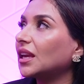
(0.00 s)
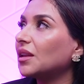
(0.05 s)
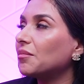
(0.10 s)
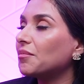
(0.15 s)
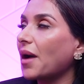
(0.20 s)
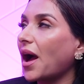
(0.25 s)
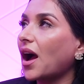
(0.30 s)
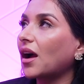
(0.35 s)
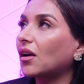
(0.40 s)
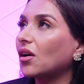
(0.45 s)

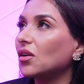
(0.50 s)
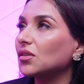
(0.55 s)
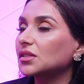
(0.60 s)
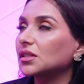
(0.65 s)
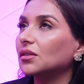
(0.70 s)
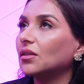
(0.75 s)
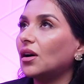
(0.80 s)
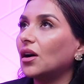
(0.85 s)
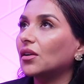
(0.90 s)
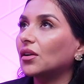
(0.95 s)
back
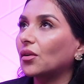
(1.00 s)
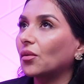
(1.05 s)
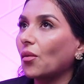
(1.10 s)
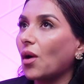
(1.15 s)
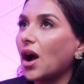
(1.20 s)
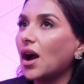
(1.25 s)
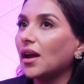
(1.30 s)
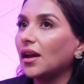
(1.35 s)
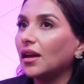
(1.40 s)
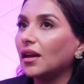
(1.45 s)
also on our
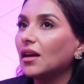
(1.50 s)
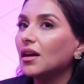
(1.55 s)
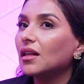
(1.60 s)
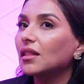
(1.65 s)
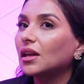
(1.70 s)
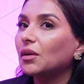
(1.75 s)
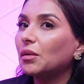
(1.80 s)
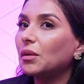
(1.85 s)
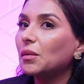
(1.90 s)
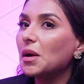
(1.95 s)
why.
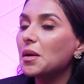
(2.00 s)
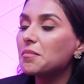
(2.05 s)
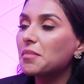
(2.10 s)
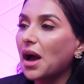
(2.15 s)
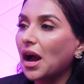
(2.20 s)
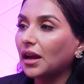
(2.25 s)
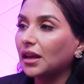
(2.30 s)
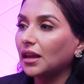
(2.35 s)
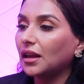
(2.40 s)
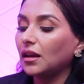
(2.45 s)
Like we went
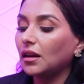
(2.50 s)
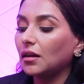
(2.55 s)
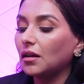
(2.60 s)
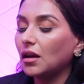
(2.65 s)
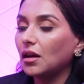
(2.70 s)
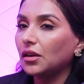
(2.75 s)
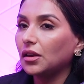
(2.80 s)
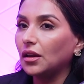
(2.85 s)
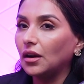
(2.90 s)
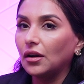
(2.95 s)
back in,
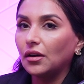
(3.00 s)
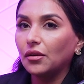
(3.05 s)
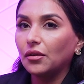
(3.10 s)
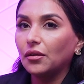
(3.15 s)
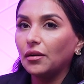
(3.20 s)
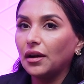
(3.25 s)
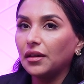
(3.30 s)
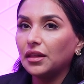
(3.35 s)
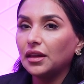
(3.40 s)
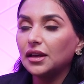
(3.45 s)

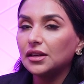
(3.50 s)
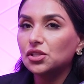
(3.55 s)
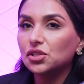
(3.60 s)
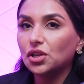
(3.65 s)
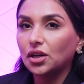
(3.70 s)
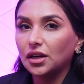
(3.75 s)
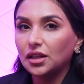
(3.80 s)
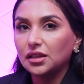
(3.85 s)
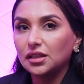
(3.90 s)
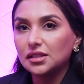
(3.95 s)
I think I
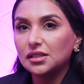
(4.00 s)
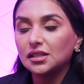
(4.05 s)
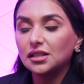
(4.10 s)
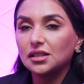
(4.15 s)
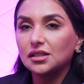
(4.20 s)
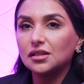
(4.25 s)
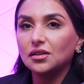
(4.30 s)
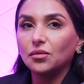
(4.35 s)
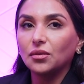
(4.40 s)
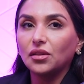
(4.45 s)
started this
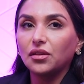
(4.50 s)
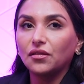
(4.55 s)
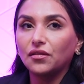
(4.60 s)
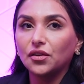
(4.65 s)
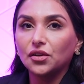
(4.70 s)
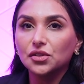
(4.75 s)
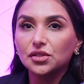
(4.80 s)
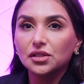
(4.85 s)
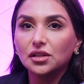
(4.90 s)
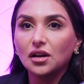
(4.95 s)
season with
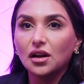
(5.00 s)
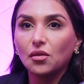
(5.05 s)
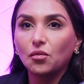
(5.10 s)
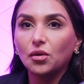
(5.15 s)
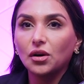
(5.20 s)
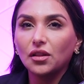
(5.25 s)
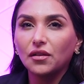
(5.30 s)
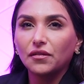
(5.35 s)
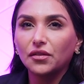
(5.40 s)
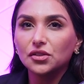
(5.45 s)

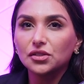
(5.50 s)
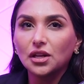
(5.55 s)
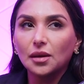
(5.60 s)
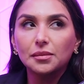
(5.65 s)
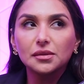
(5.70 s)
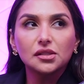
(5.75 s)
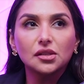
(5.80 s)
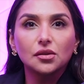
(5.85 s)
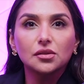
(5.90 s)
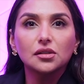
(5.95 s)
one of the first
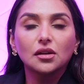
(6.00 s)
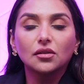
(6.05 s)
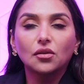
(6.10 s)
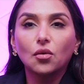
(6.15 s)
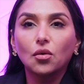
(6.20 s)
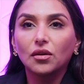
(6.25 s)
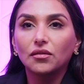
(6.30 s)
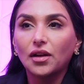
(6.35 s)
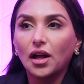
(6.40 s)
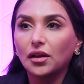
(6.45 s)
episodes on
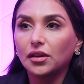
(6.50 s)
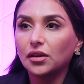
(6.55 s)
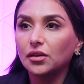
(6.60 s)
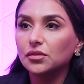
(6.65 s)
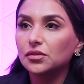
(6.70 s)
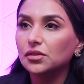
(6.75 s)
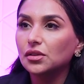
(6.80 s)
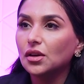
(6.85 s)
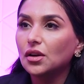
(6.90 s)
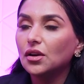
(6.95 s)
core
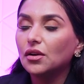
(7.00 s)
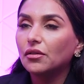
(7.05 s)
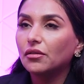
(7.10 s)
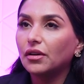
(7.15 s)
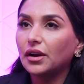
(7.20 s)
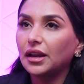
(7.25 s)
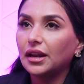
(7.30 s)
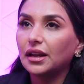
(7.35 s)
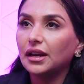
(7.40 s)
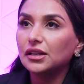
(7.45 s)
values,
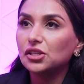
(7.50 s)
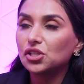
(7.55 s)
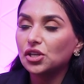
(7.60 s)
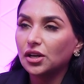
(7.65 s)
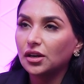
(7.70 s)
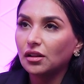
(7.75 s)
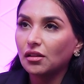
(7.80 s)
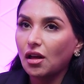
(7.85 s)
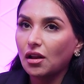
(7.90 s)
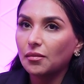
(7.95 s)
right? And I
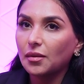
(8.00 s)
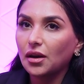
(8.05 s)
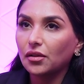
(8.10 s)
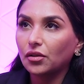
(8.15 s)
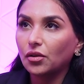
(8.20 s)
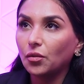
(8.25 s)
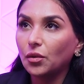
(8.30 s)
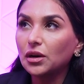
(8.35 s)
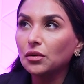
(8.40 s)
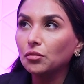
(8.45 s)
shared a lot
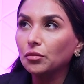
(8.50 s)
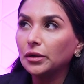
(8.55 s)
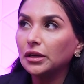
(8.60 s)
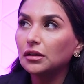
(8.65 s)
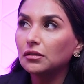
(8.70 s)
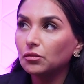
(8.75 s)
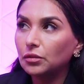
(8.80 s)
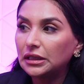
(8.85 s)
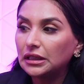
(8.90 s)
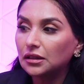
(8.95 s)
about where
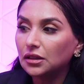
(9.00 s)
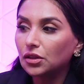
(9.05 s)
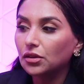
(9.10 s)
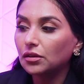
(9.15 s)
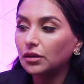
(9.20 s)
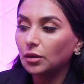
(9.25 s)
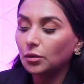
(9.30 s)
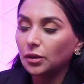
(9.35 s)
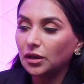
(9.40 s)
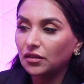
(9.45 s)
we
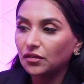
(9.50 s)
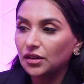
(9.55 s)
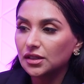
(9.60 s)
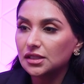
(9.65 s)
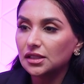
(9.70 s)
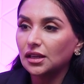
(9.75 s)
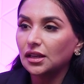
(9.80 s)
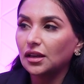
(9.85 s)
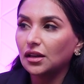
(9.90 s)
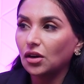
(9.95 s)
literally
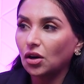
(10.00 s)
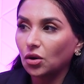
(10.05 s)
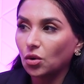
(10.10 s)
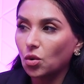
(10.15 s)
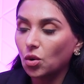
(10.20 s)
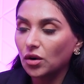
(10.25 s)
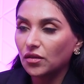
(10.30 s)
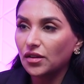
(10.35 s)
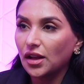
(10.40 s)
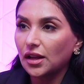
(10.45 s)
revisited our
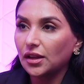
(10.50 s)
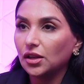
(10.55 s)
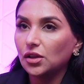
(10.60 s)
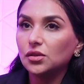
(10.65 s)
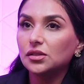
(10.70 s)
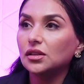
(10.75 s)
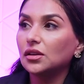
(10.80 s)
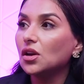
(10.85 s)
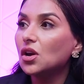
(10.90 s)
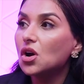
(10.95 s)
core
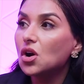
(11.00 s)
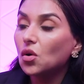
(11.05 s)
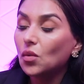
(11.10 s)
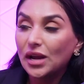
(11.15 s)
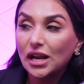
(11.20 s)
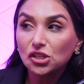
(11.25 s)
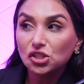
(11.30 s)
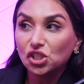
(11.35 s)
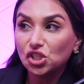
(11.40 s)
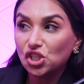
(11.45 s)
values, and we
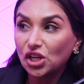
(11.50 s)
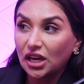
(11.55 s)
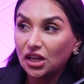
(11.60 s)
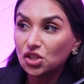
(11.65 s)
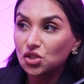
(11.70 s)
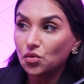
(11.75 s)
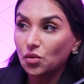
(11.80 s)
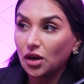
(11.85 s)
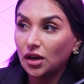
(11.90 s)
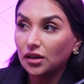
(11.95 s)
actually
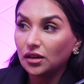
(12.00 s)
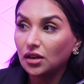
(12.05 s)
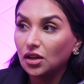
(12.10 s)
changed one.